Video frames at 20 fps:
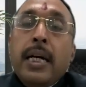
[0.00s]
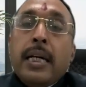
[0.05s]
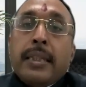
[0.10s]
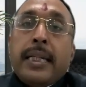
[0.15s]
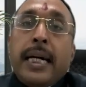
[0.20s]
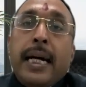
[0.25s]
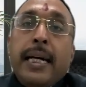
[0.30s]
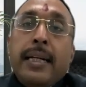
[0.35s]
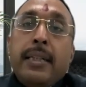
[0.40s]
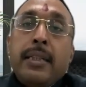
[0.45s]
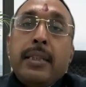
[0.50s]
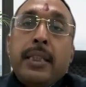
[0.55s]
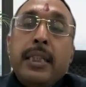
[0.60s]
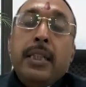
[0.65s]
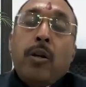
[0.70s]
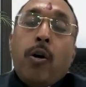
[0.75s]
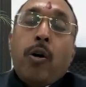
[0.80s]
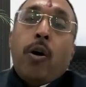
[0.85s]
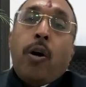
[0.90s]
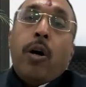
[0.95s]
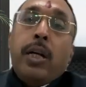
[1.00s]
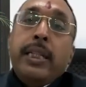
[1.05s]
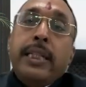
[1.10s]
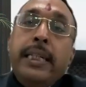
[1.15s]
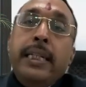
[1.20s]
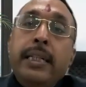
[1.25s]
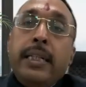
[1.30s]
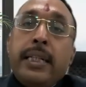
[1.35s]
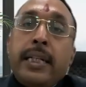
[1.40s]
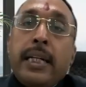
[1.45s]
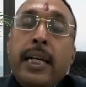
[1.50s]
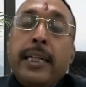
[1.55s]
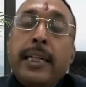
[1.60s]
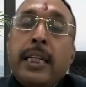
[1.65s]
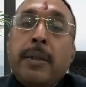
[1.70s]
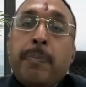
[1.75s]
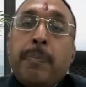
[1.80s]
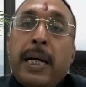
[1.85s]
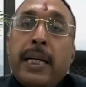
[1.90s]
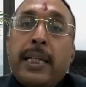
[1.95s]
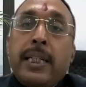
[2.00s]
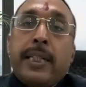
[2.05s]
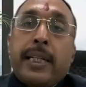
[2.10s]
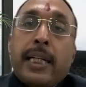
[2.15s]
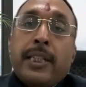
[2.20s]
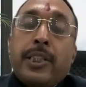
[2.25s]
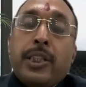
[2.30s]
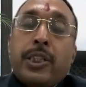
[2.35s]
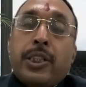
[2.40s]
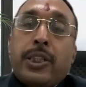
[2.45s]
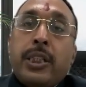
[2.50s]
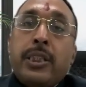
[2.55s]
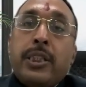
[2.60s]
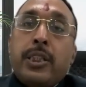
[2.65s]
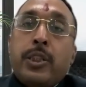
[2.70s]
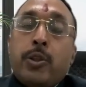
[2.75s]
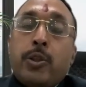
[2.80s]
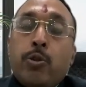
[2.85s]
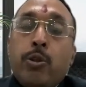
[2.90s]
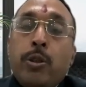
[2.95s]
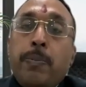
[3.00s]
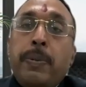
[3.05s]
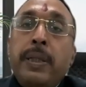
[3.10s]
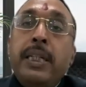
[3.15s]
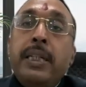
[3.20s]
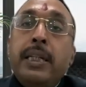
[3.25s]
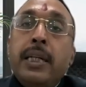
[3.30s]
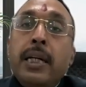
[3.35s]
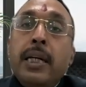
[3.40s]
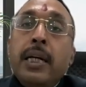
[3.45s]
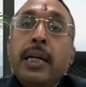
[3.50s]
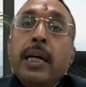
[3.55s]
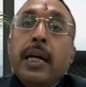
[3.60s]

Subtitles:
that all the related party transactions should be